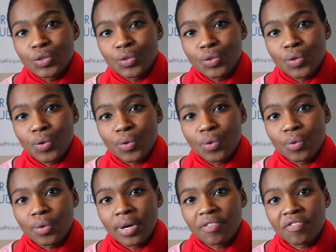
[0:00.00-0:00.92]

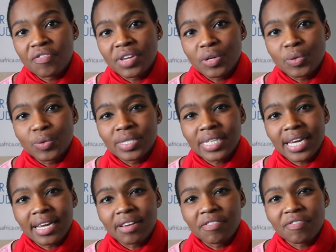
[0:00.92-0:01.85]
to field
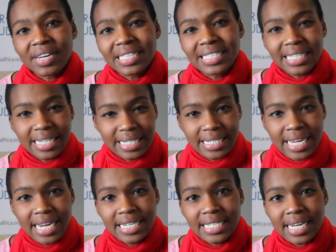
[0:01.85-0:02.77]
a
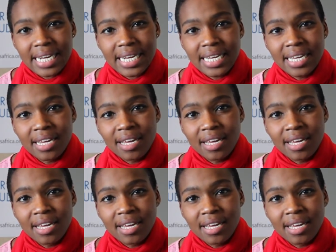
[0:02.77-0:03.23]
facilitator